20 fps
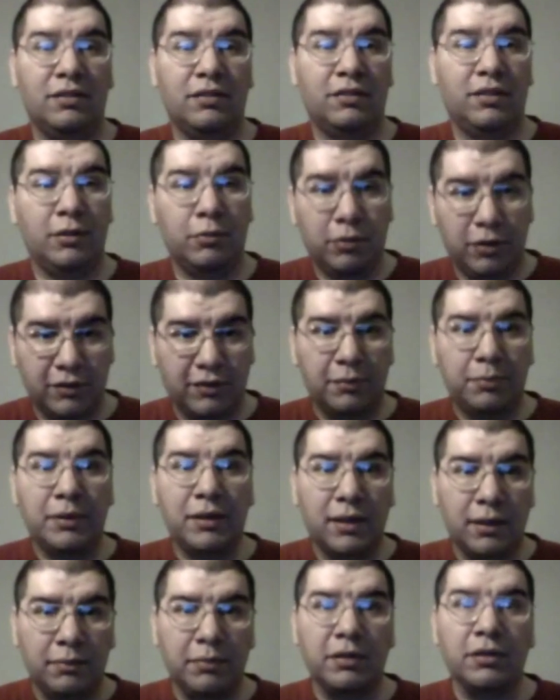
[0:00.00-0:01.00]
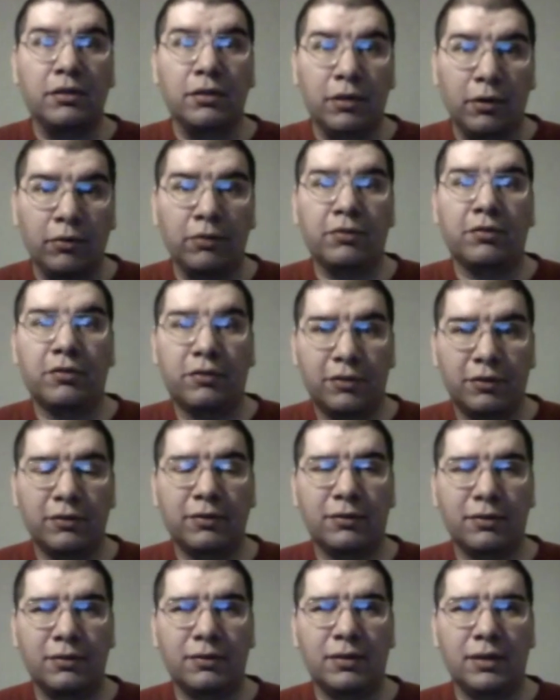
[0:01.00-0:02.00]
She wants to become a ghost.
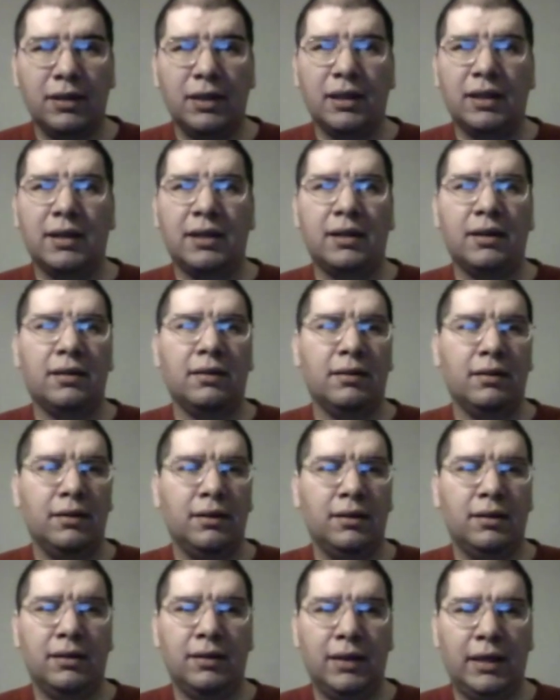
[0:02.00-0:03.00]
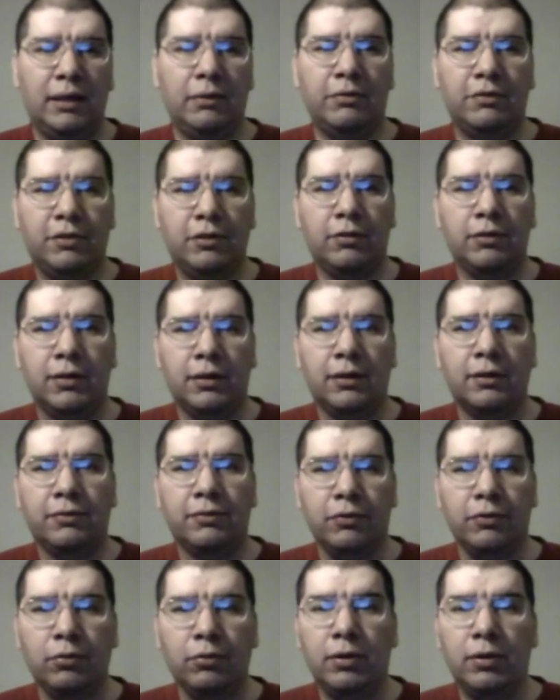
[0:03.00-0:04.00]
Yeah, that was going on
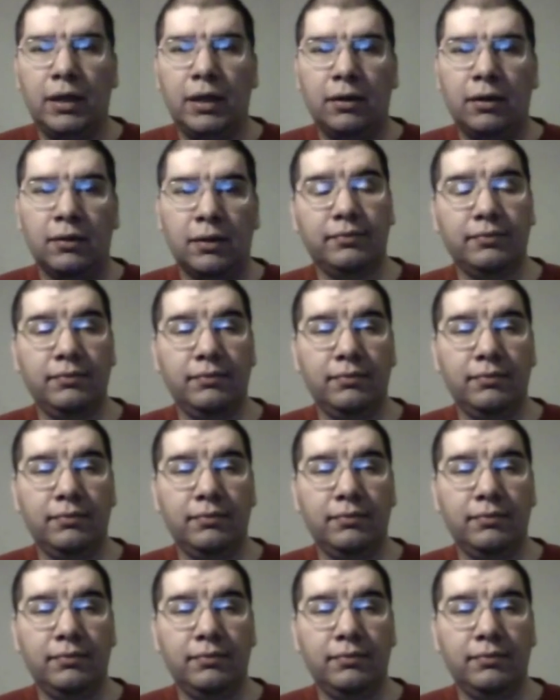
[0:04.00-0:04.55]
for a while.